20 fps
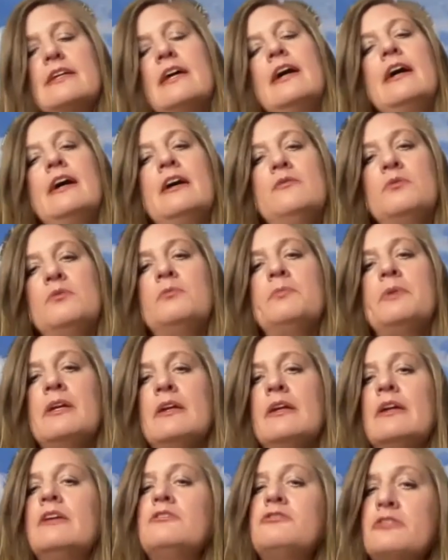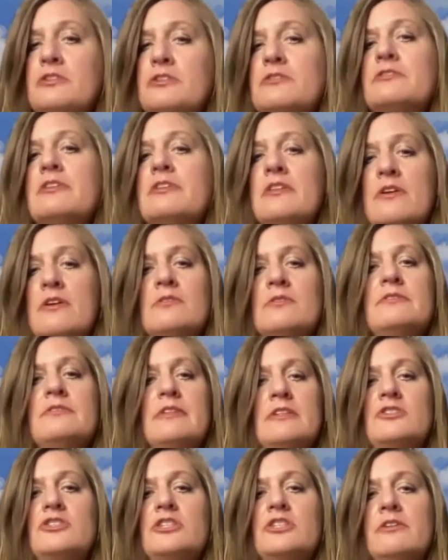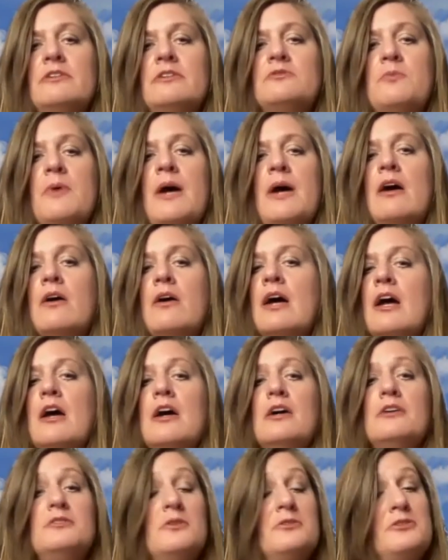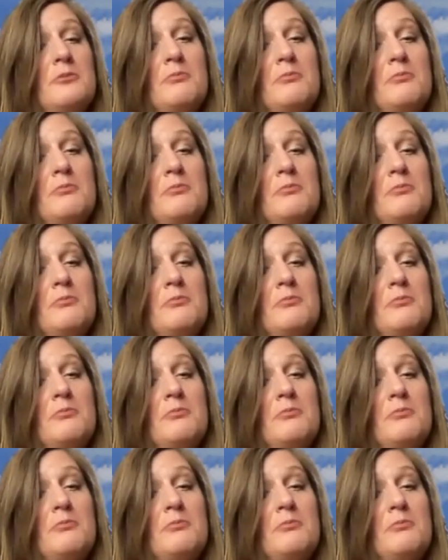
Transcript: and we'll be introducing those this year as well. So it's a